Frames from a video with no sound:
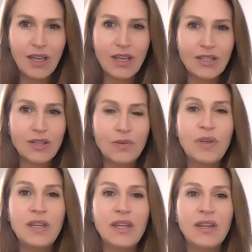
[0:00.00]
So
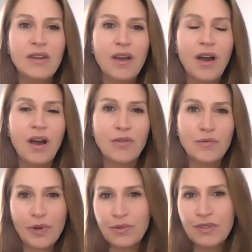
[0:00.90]
we need our
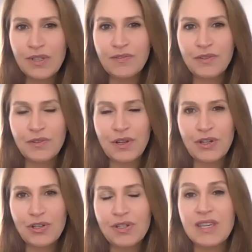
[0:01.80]
roads
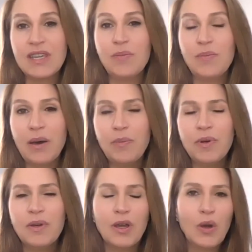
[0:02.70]
infrastructure to keep up
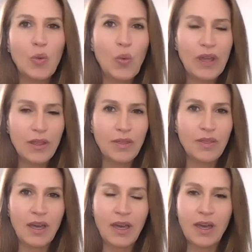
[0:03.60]
with
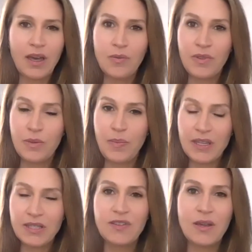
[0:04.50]
the
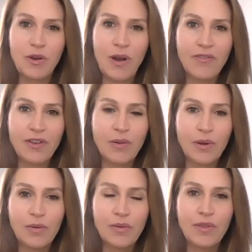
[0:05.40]
pace of demographic
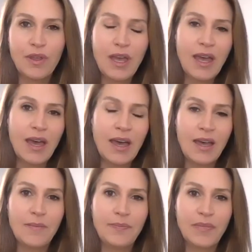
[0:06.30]
growth,
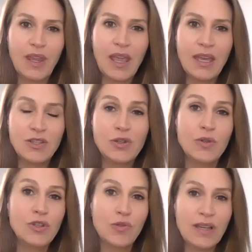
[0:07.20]
and to
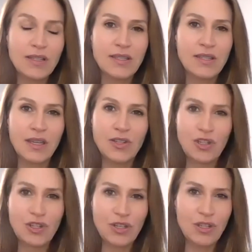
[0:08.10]
address the
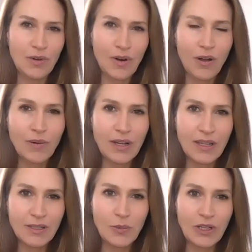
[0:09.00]
congestion that we're already
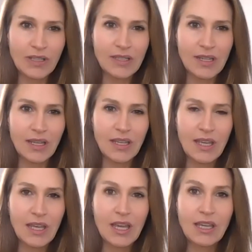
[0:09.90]
experiencing.
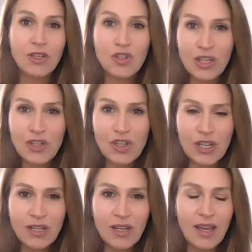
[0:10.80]

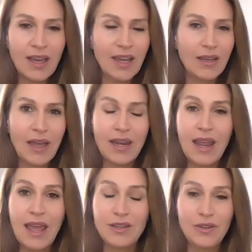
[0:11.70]
Congestion,
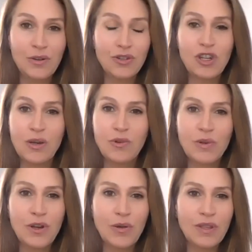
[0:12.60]
and your chamber
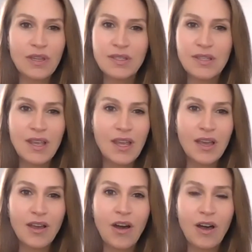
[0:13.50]
would know this,
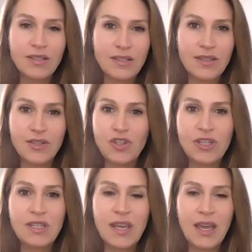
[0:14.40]
costs the
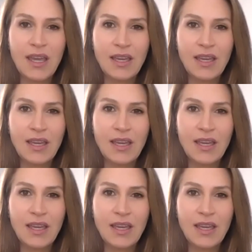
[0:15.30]
GTA